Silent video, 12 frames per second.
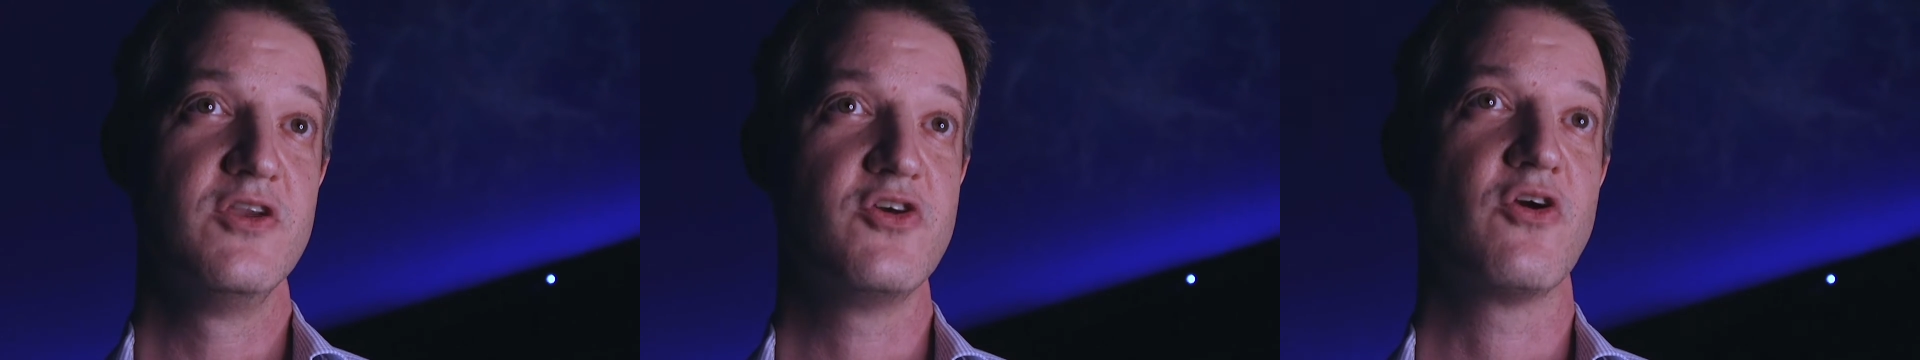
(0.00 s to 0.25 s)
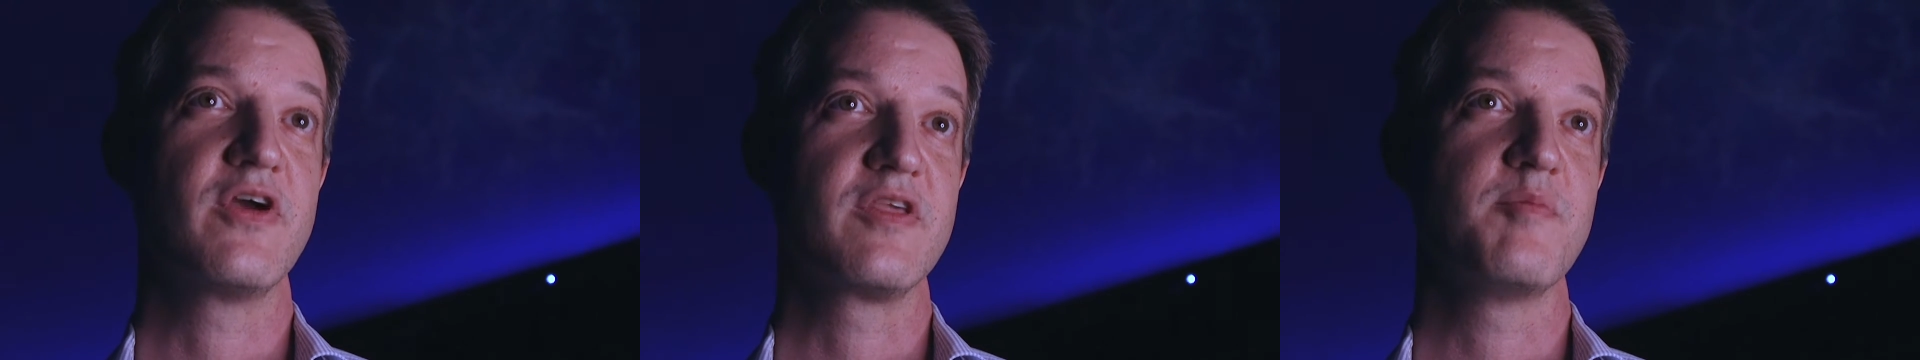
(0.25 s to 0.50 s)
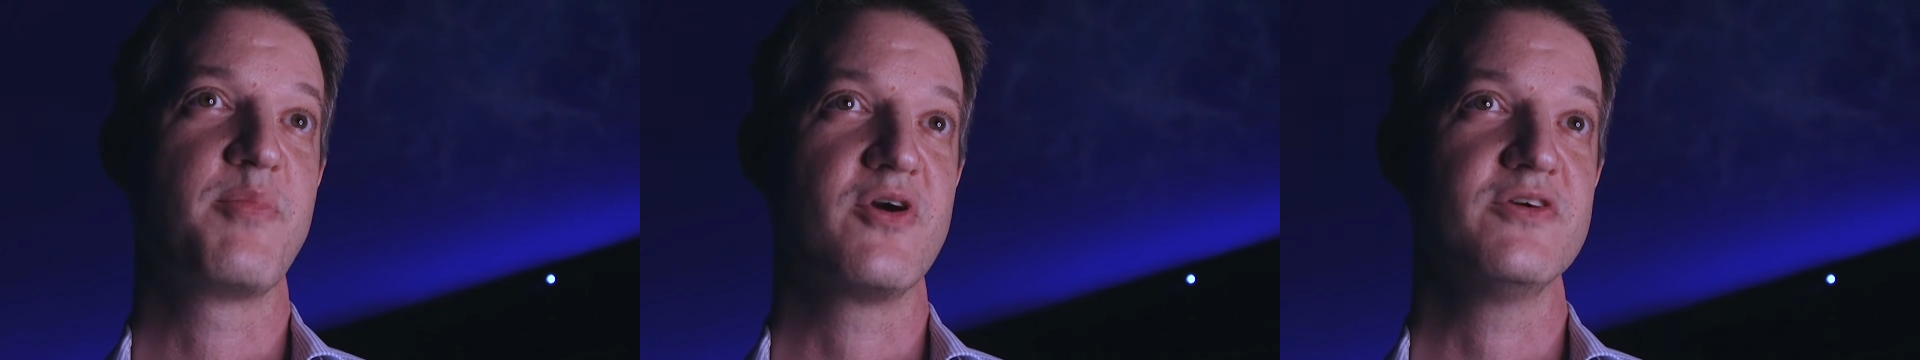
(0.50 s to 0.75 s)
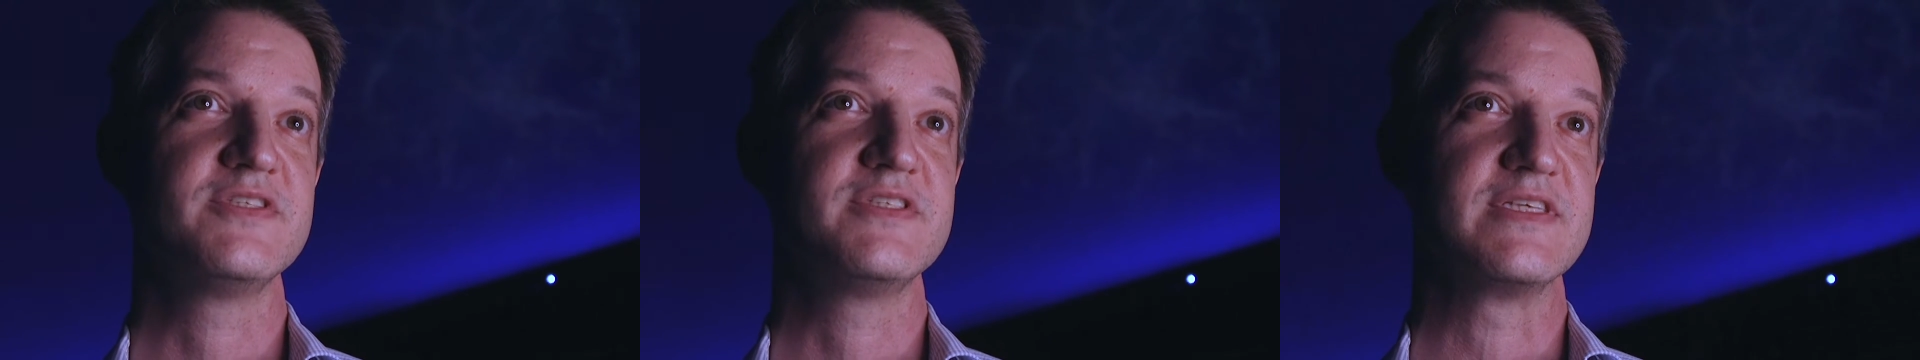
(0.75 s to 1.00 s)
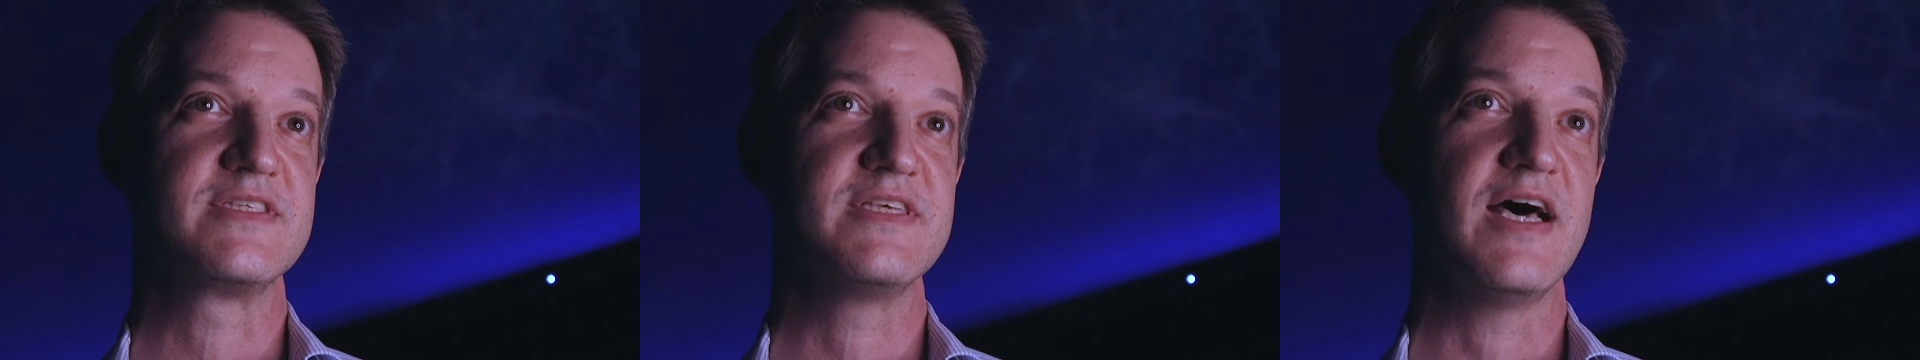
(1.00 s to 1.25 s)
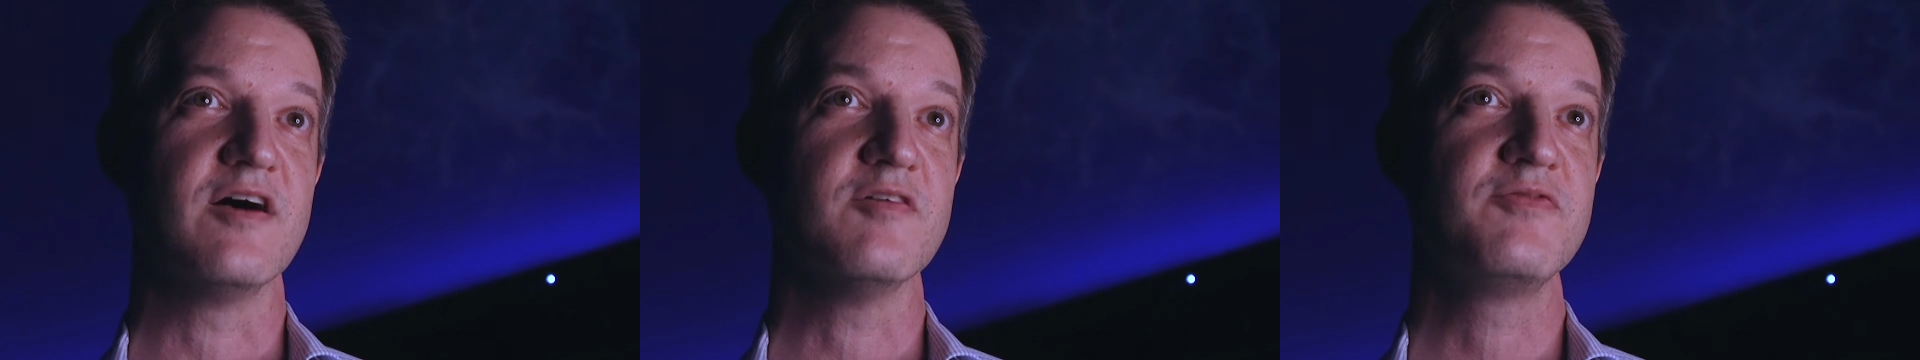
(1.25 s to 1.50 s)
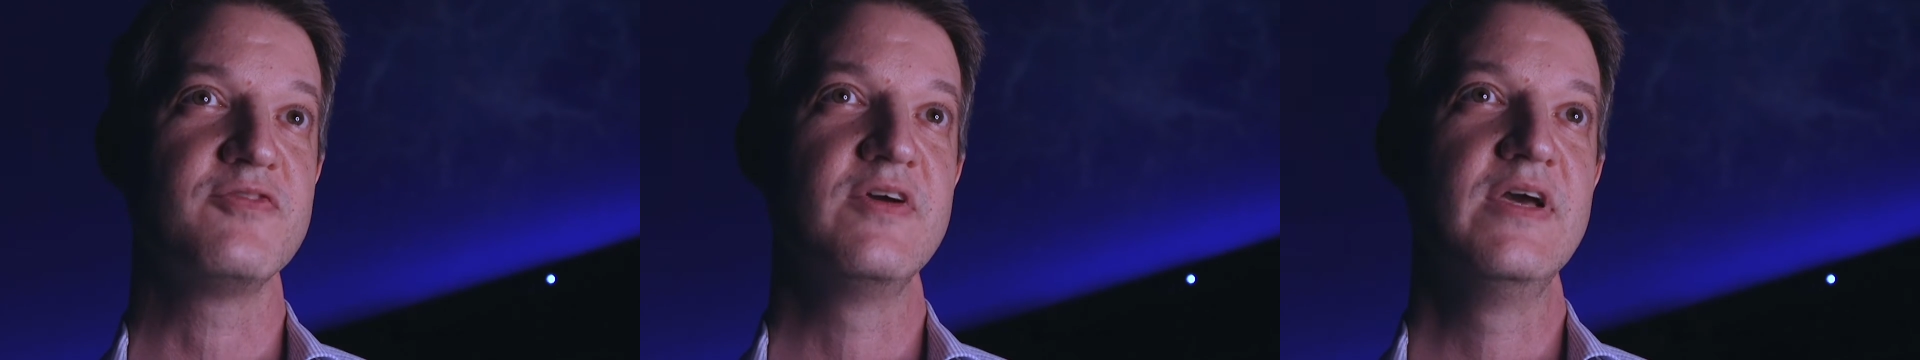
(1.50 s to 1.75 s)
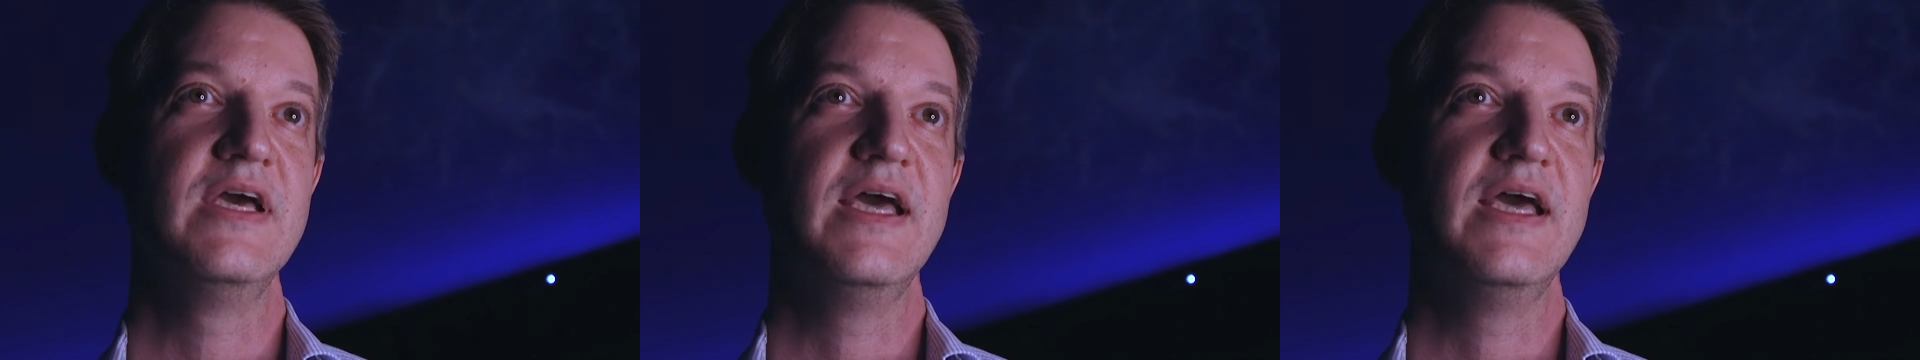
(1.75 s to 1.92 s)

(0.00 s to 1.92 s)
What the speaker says: during the burst itself,